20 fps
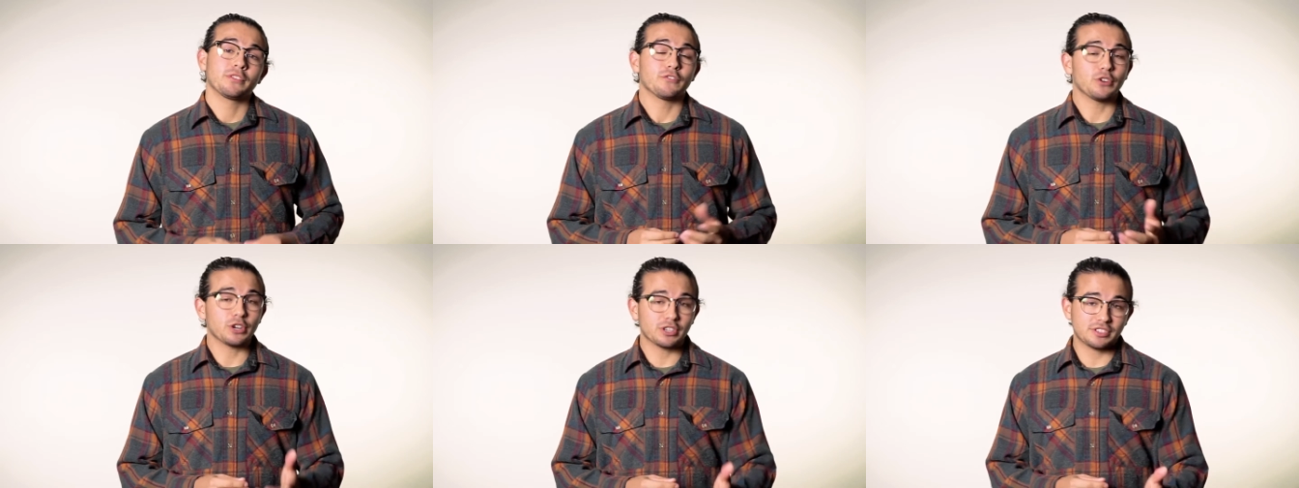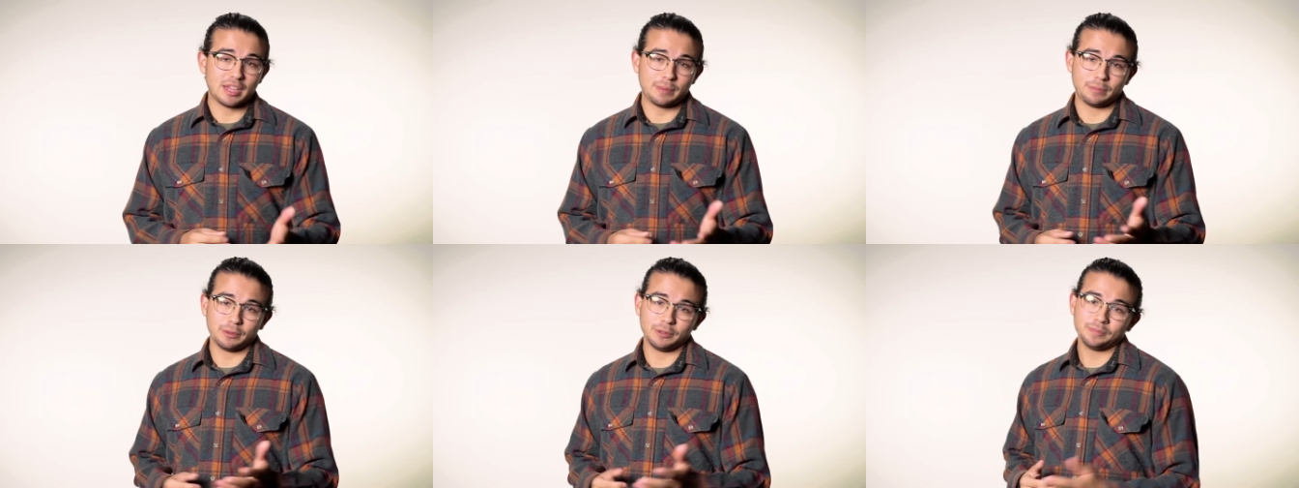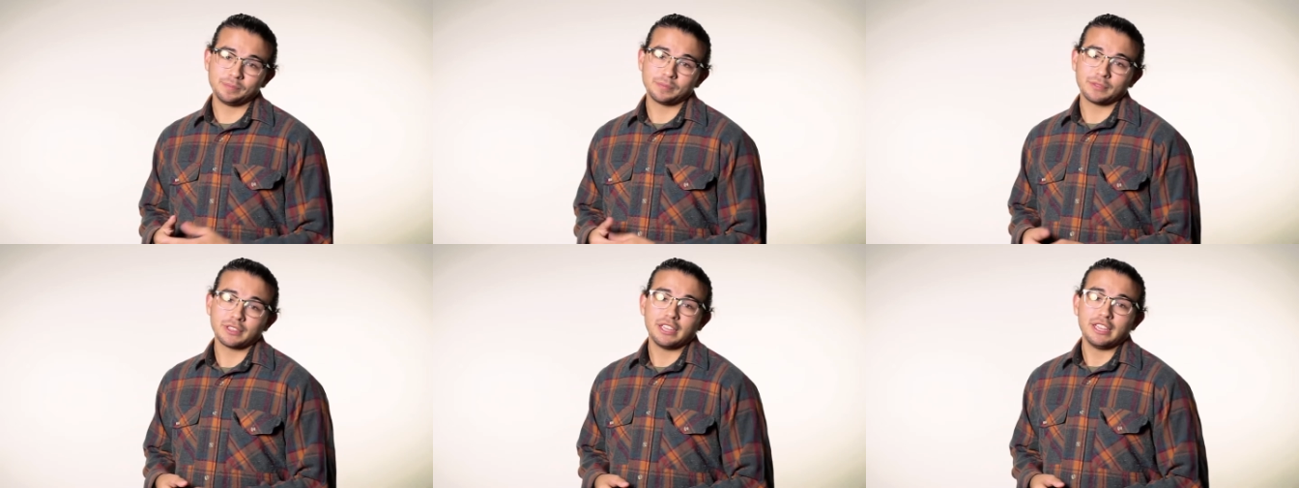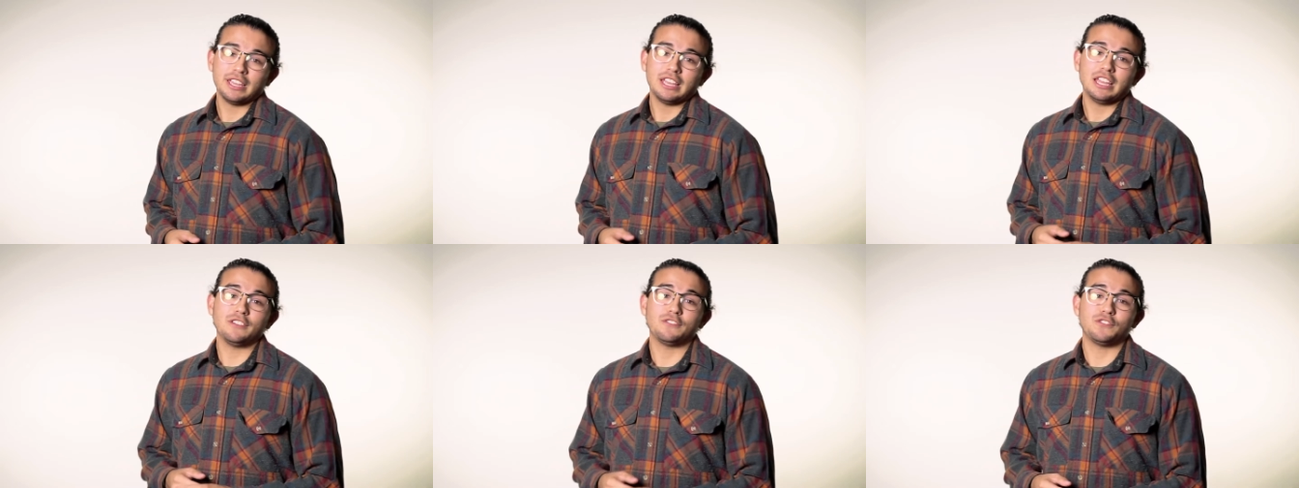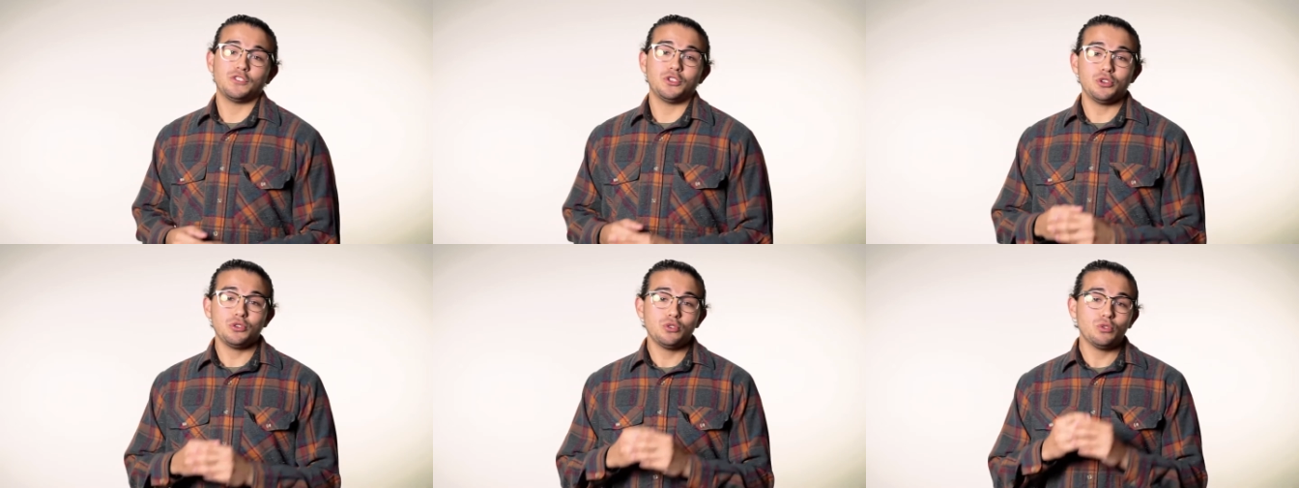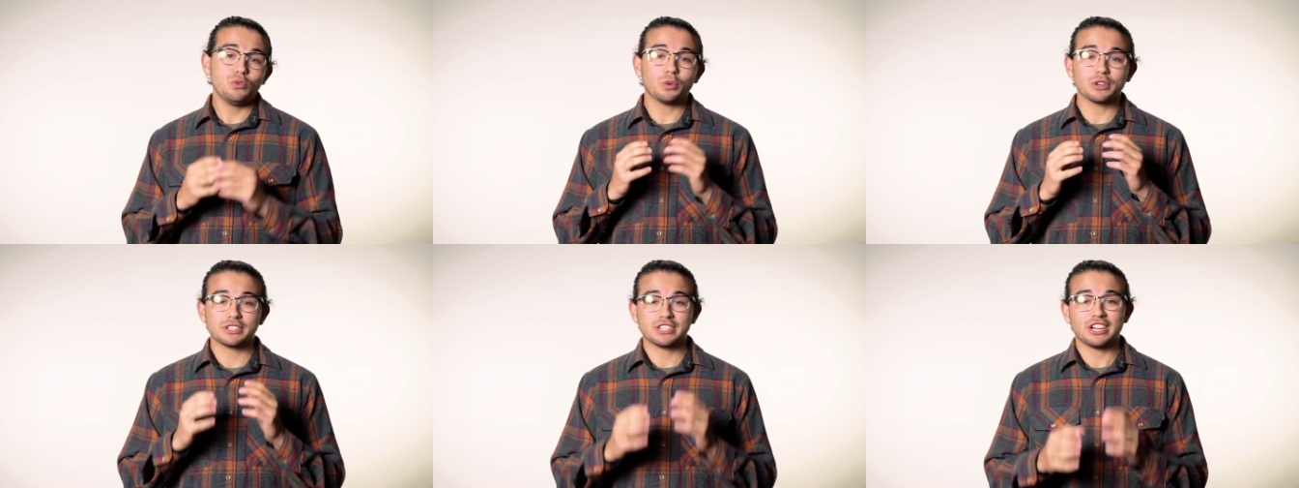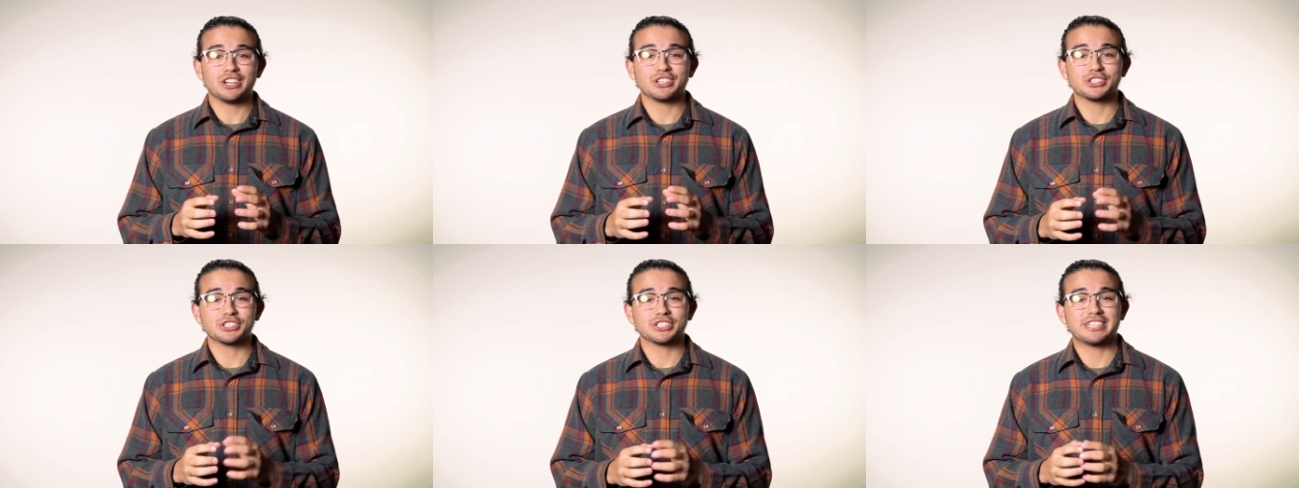For example, if you were
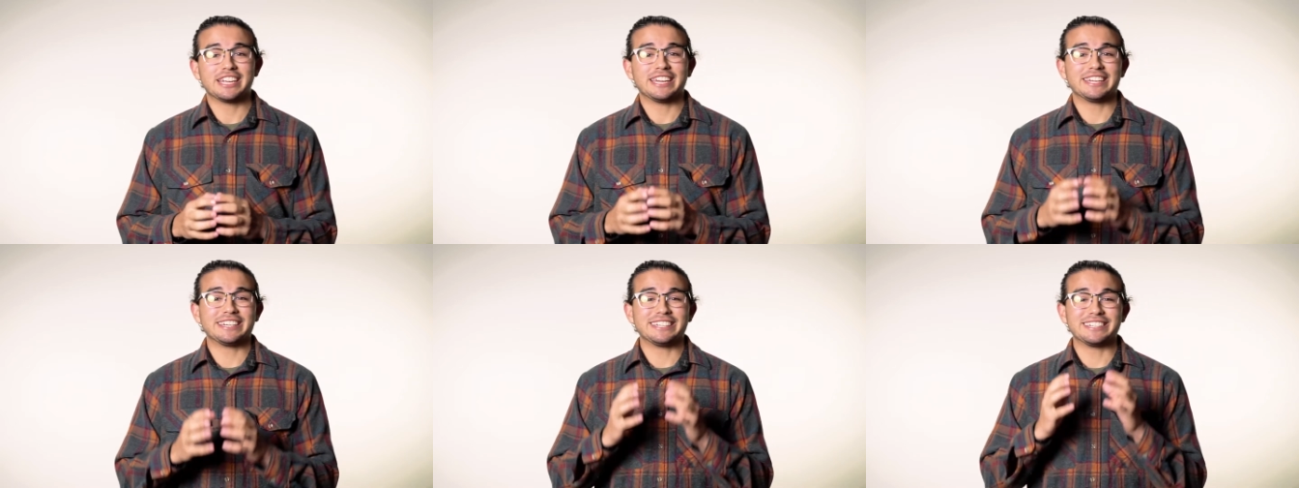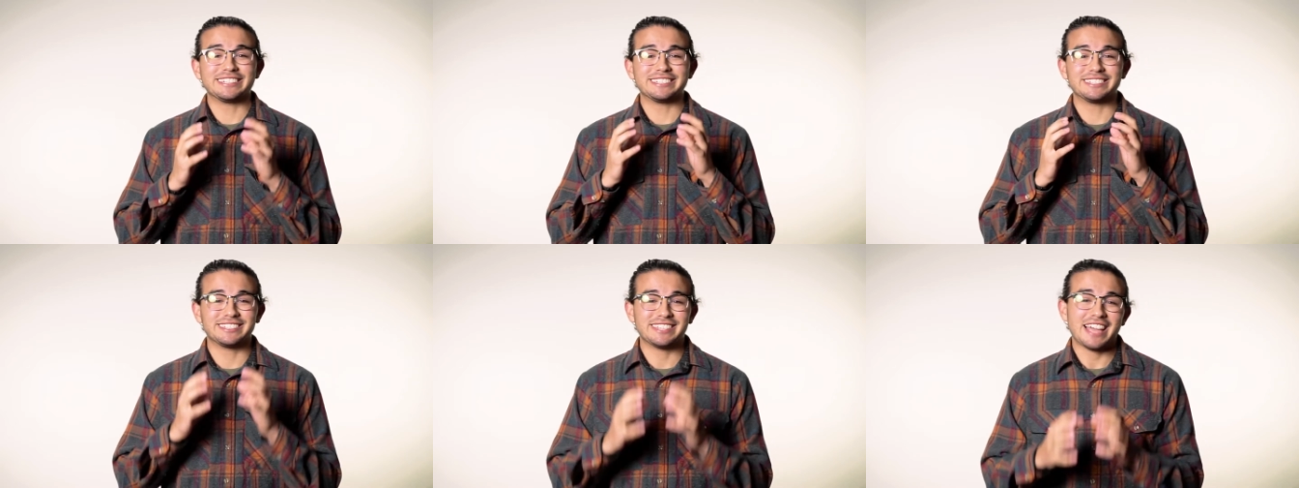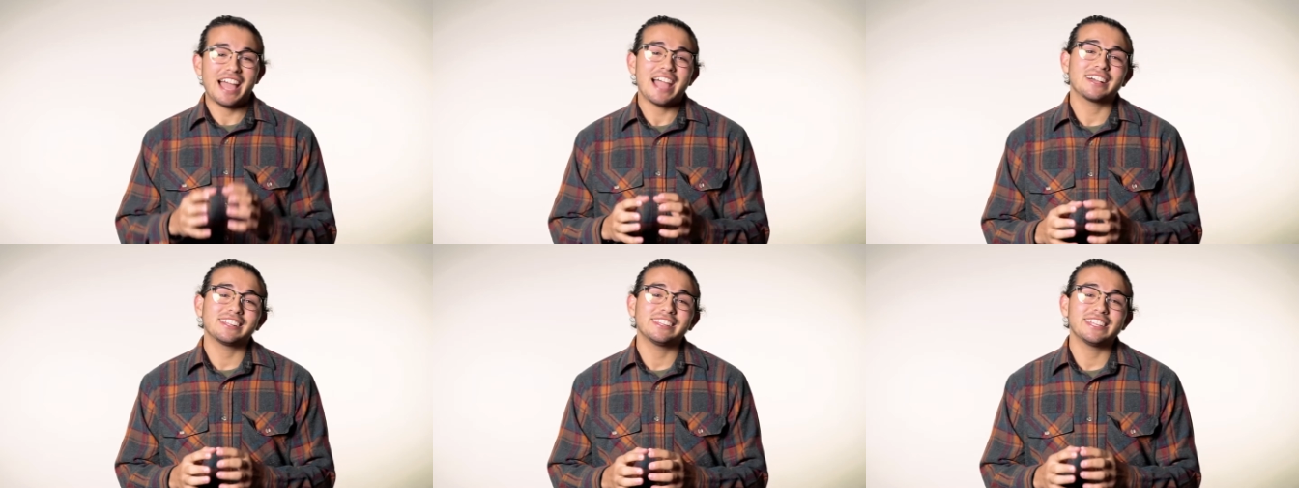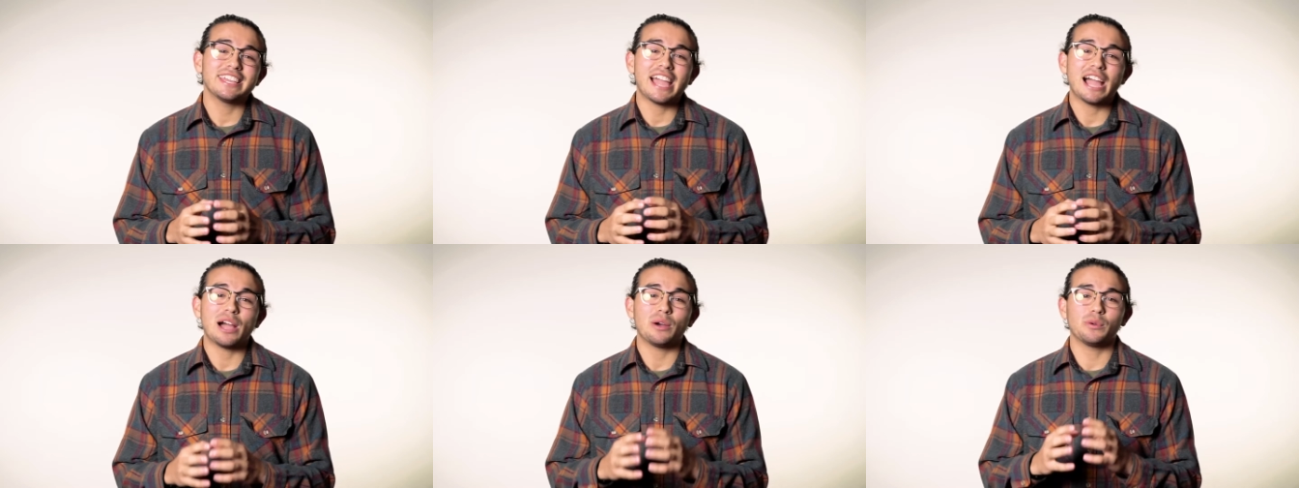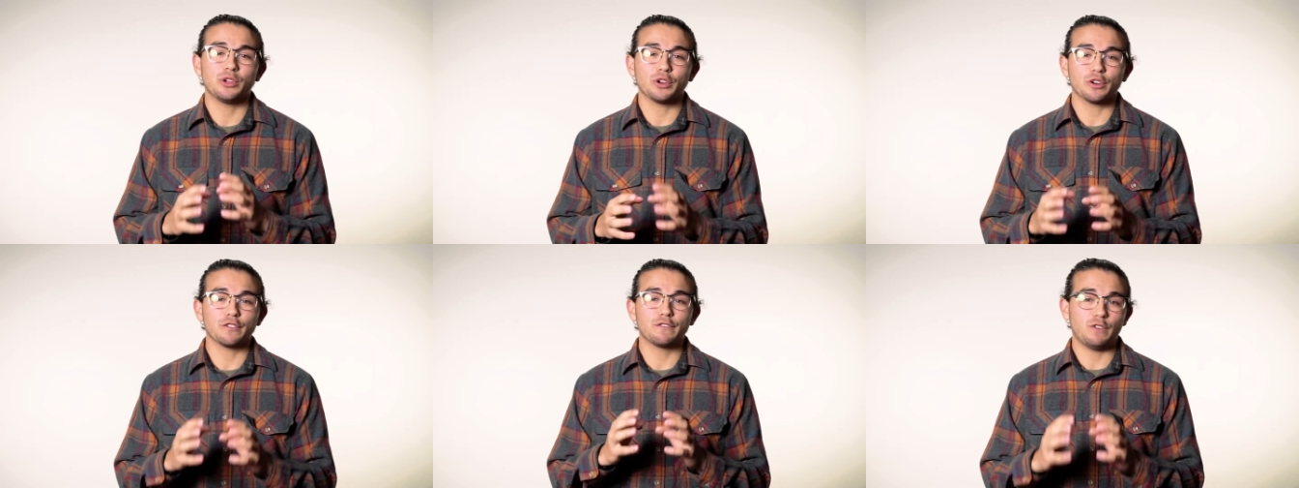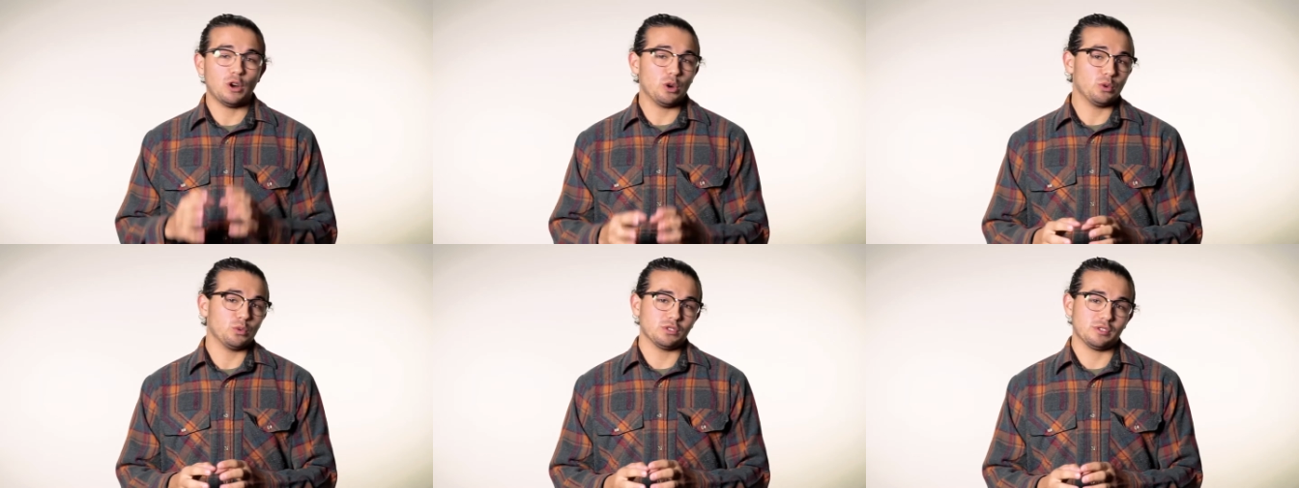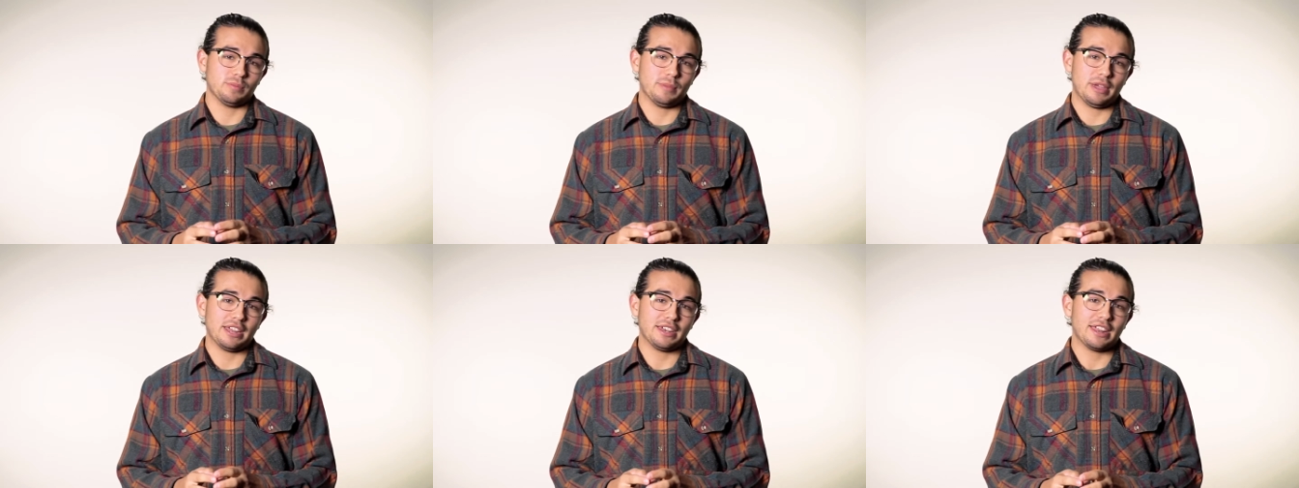to understand exactly how your phone
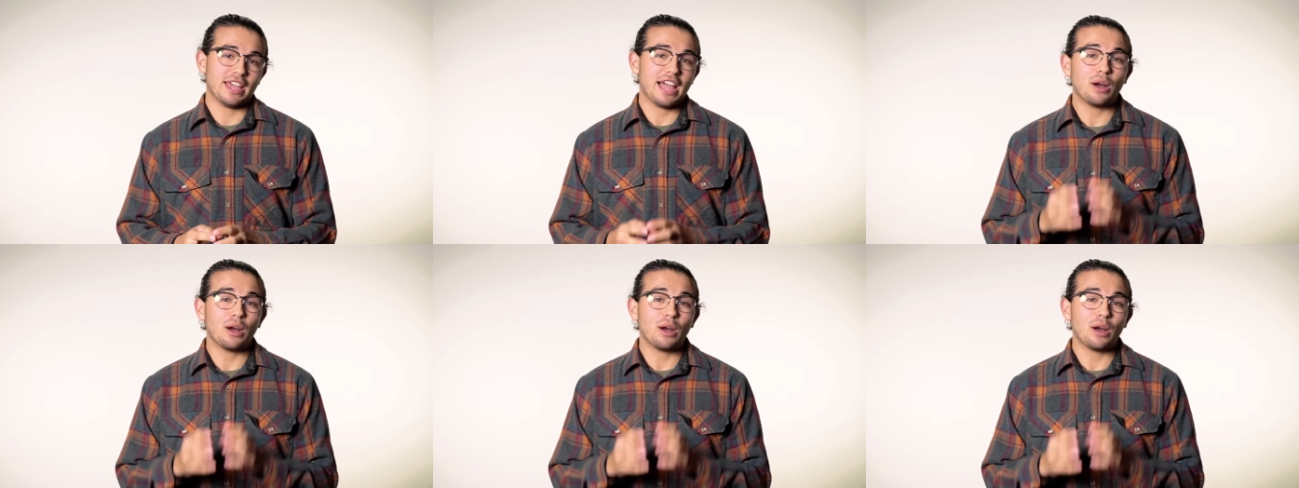was made,